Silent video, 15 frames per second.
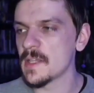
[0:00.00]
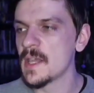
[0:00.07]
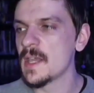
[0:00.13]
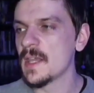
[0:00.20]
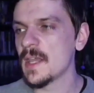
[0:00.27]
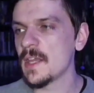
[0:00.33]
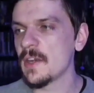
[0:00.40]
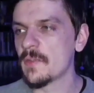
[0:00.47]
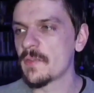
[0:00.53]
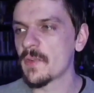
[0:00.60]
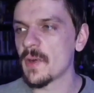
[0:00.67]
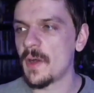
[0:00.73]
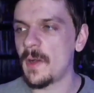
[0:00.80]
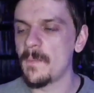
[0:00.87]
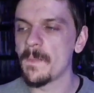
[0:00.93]
And
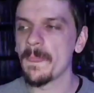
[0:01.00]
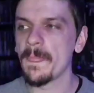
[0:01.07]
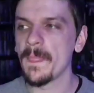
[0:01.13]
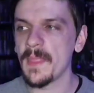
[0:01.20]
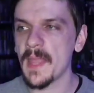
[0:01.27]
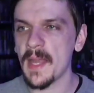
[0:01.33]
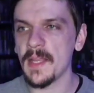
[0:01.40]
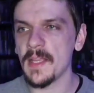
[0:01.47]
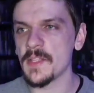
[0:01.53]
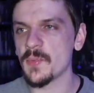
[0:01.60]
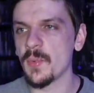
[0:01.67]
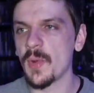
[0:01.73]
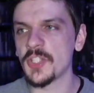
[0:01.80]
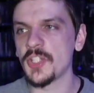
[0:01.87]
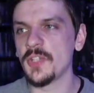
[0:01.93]
overall, that is
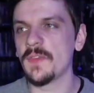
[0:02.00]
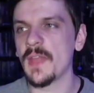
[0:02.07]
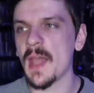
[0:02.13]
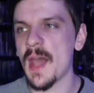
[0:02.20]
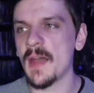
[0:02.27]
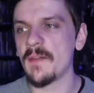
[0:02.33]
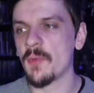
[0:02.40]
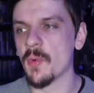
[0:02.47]
what you've got